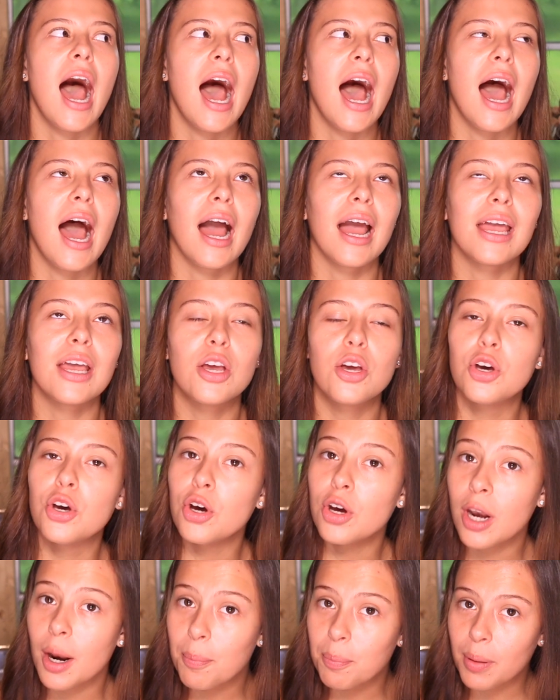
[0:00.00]
I
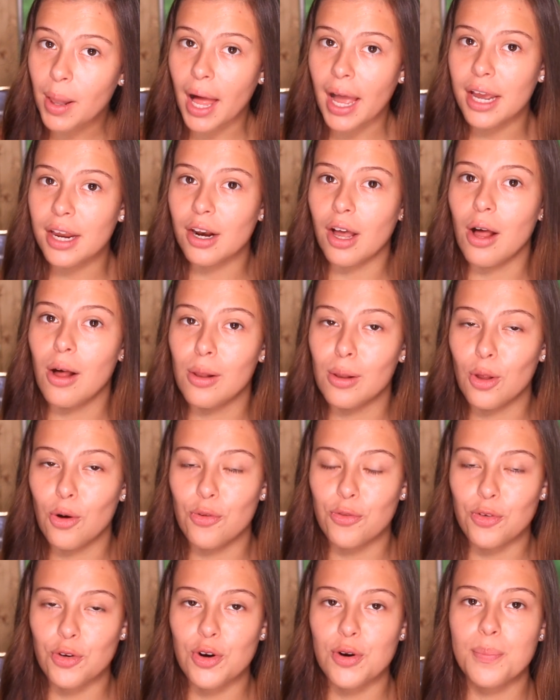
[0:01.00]
could apply it all
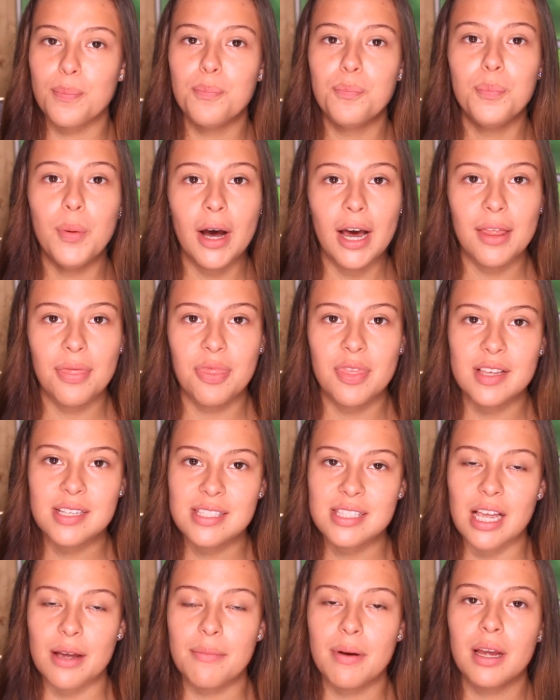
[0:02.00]
over, but
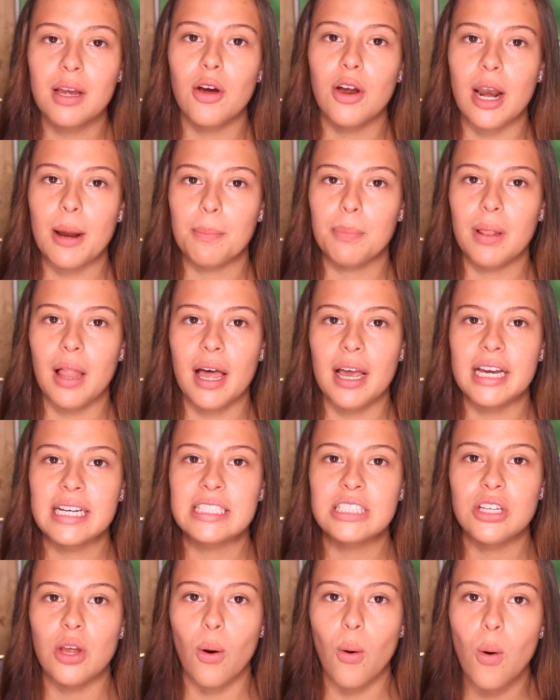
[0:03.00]
this time I'm gonna apply
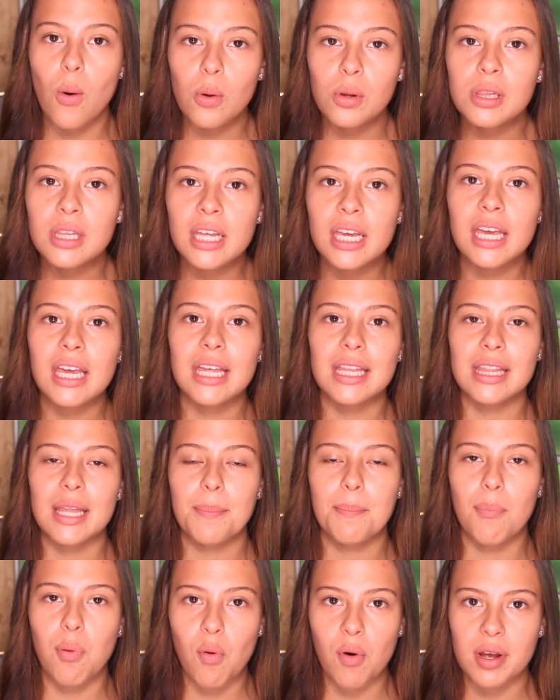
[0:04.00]
it only in the
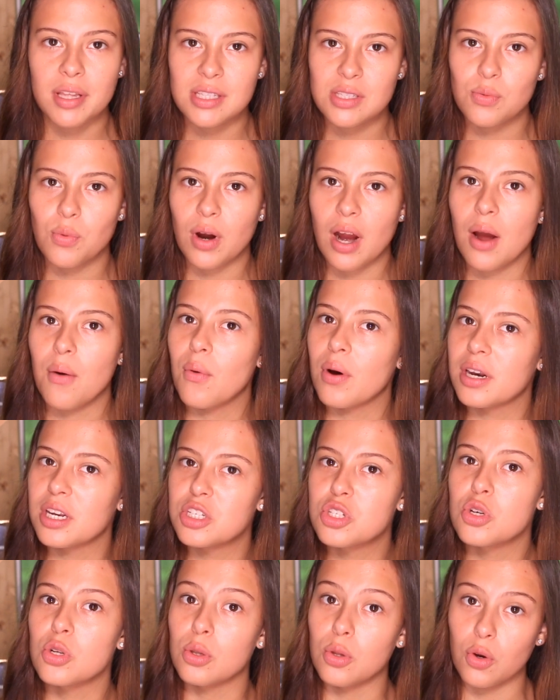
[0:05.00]
points where I want
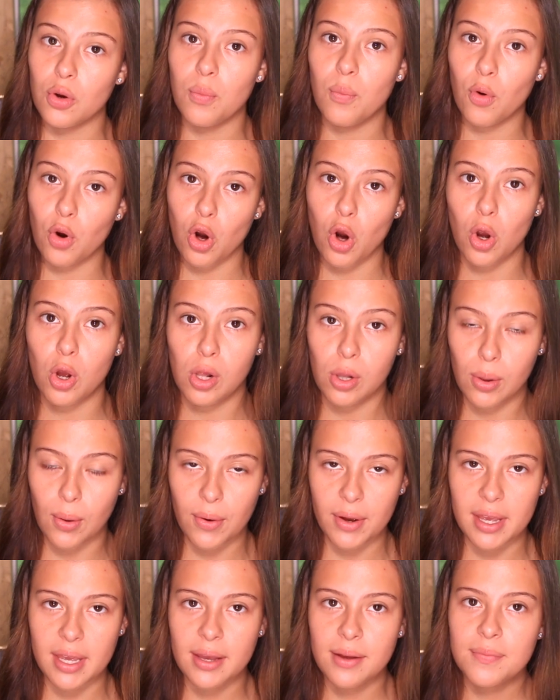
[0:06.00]
it to look more
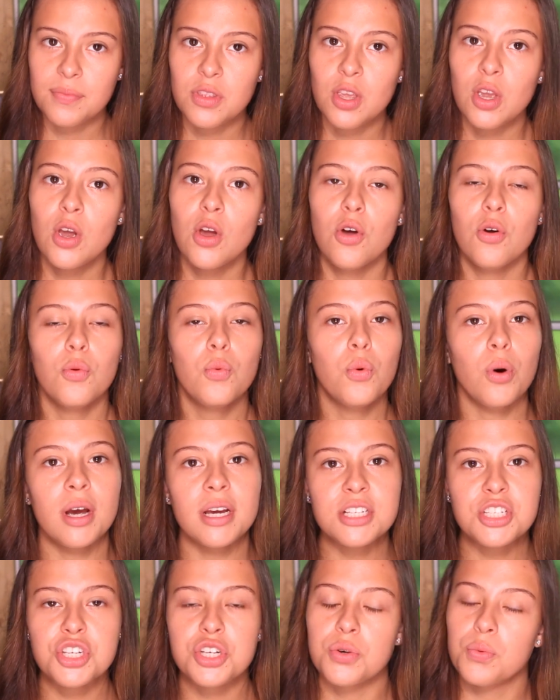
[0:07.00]
glowy,
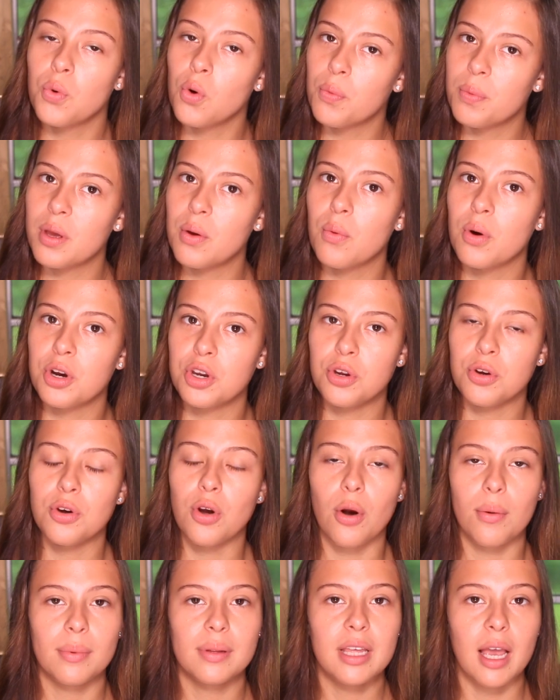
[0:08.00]
which will be where you
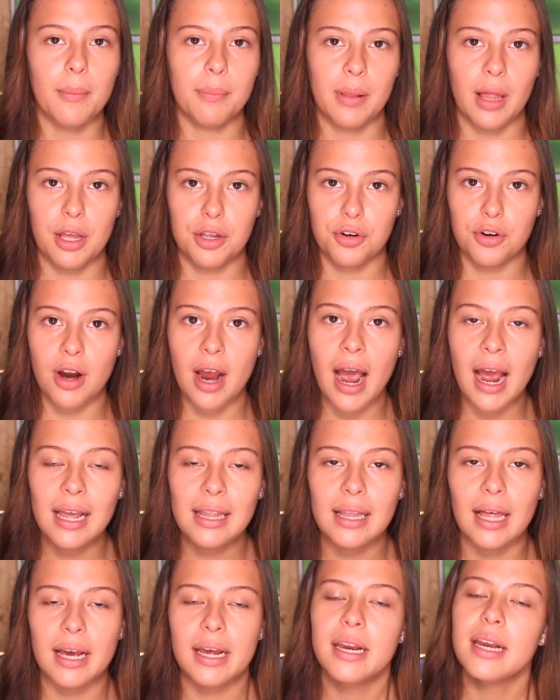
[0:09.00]
normally apply your
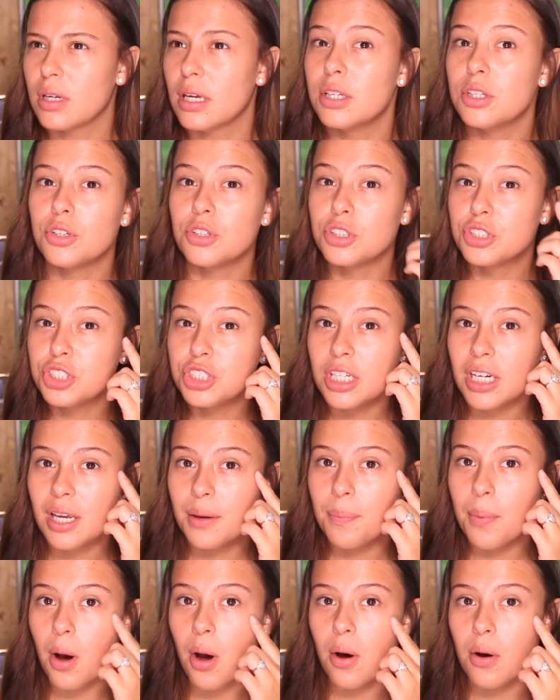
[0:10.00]
highlight, and your
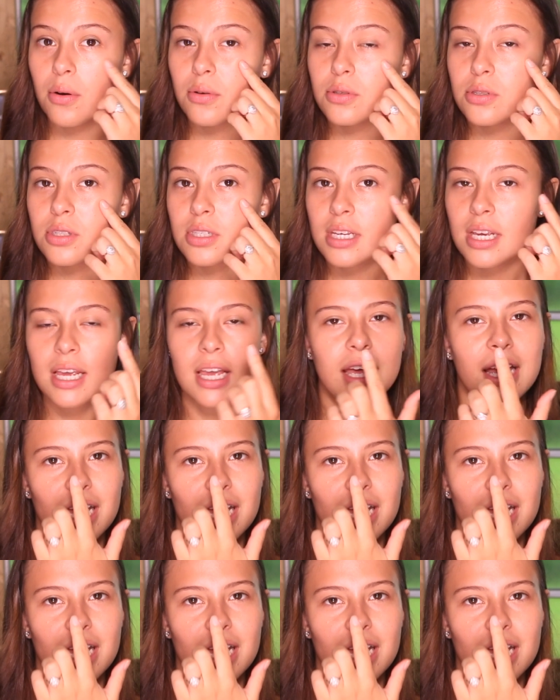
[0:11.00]
cheekbones,